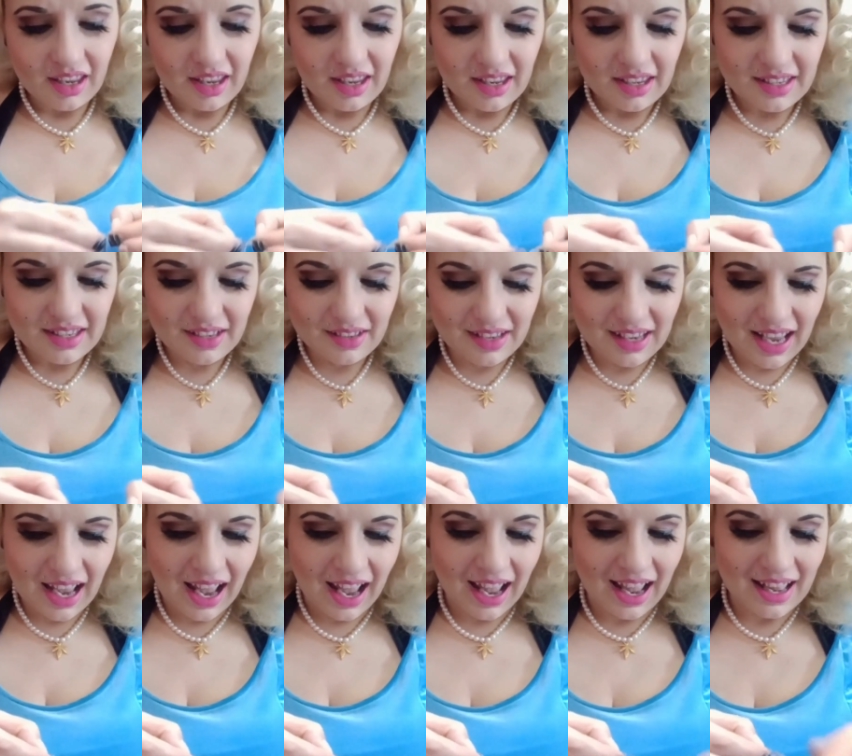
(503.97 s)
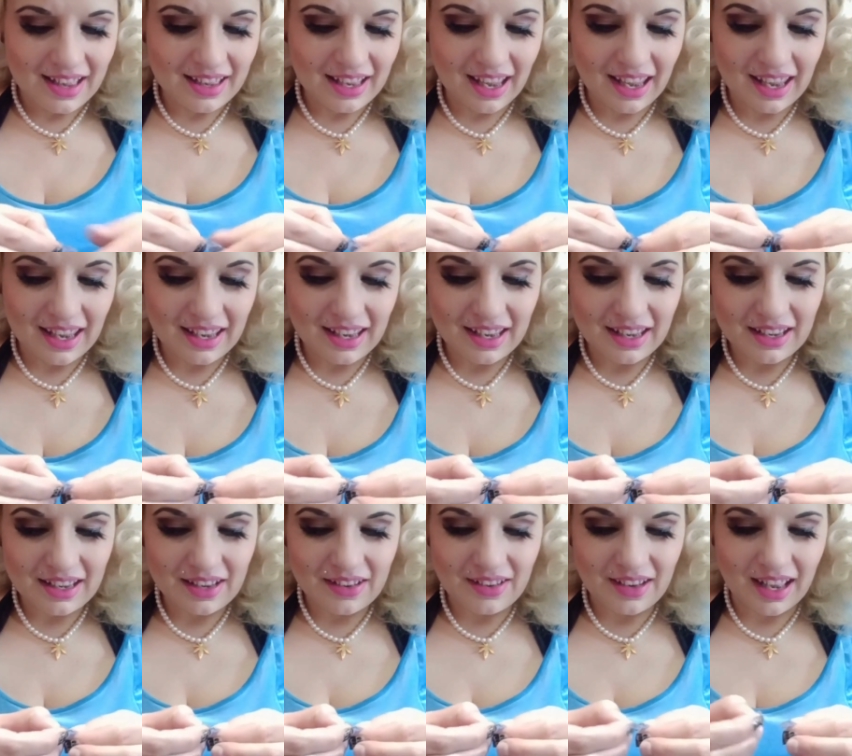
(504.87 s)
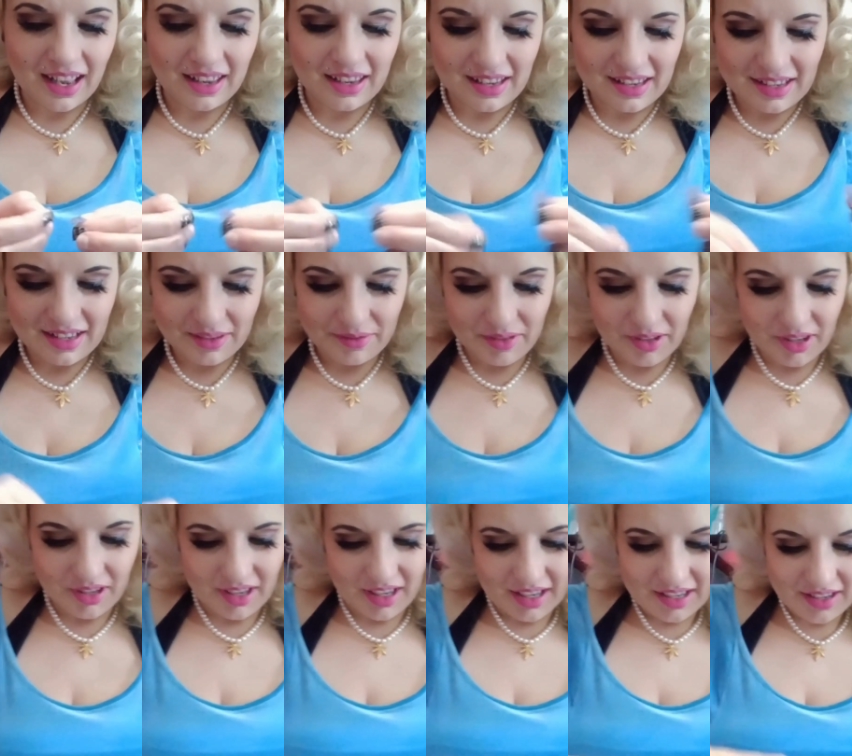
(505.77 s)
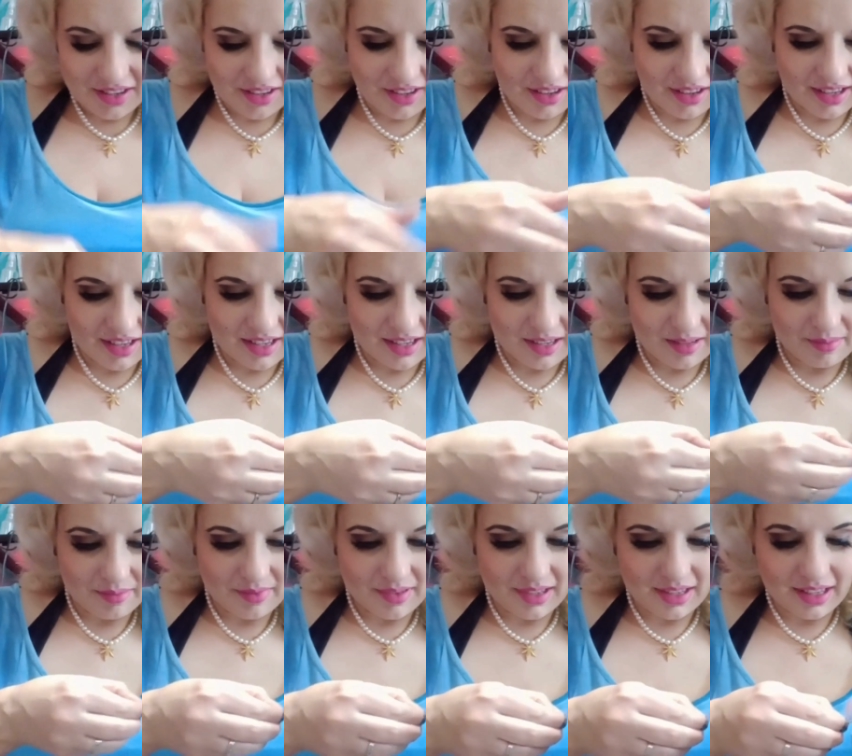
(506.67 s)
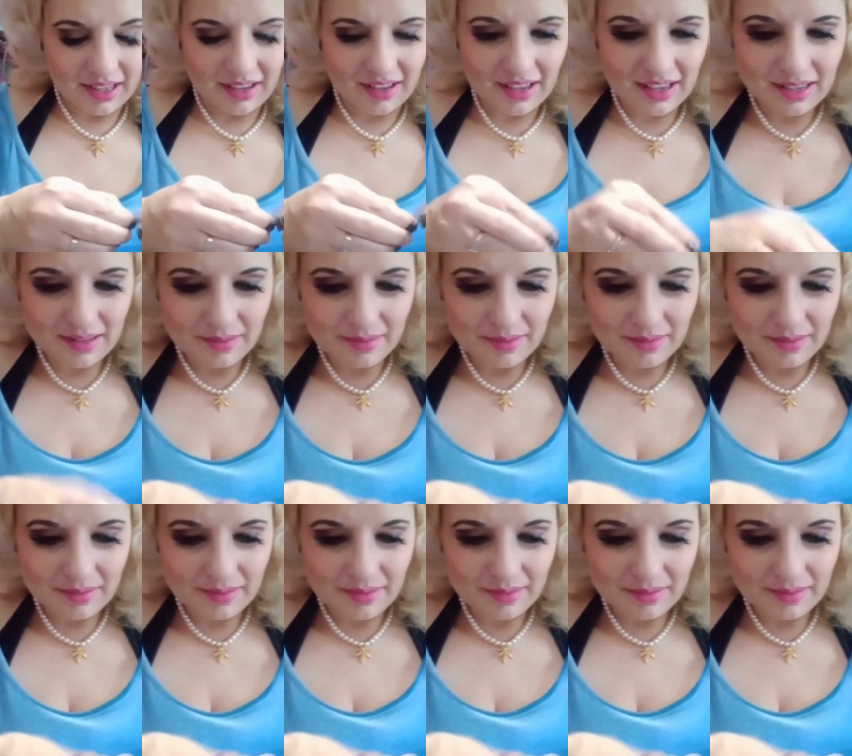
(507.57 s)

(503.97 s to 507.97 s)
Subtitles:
So yeah, like, oh yeah, these are crisp. I